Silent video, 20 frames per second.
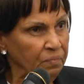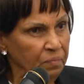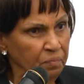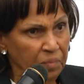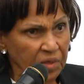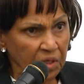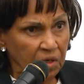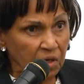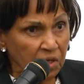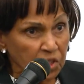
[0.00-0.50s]

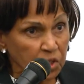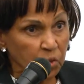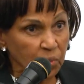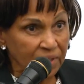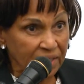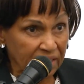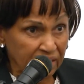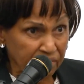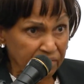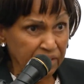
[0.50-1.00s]
Because we
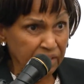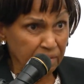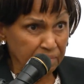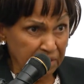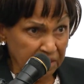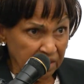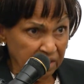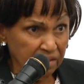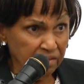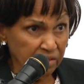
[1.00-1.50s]
are living in a
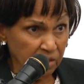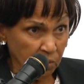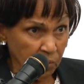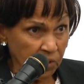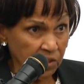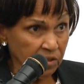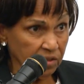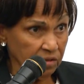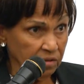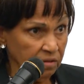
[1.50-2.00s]
material
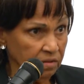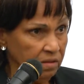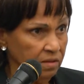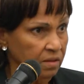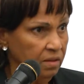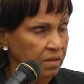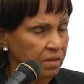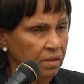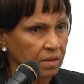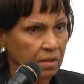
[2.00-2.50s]
world,
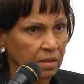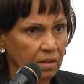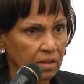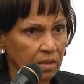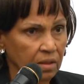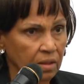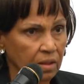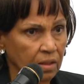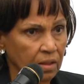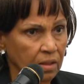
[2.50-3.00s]

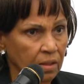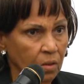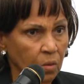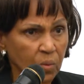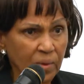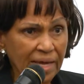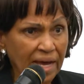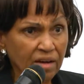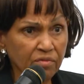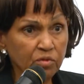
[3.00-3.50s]

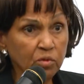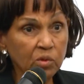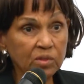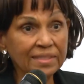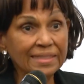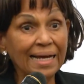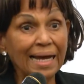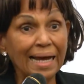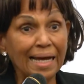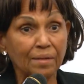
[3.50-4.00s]
we have no
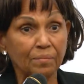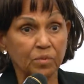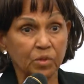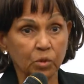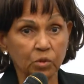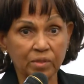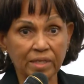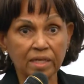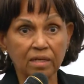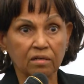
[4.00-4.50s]
time
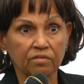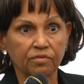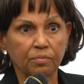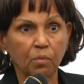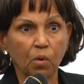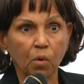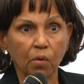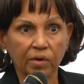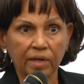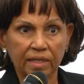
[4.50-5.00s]
to think of
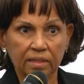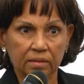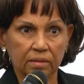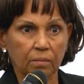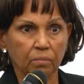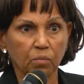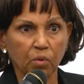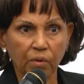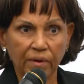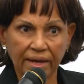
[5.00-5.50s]

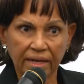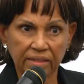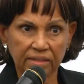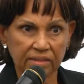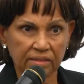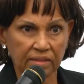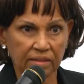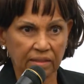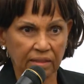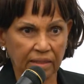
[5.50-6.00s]

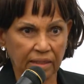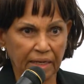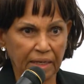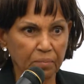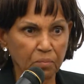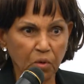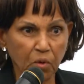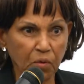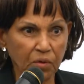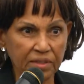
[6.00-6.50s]
morality and
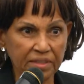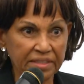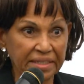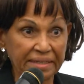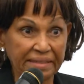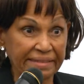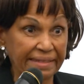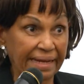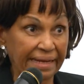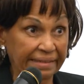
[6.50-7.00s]
moral
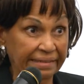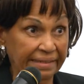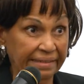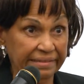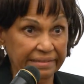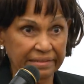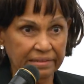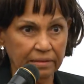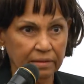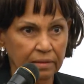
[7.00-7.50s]
thing and
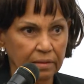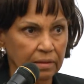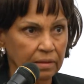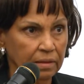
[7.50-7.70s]
ethics.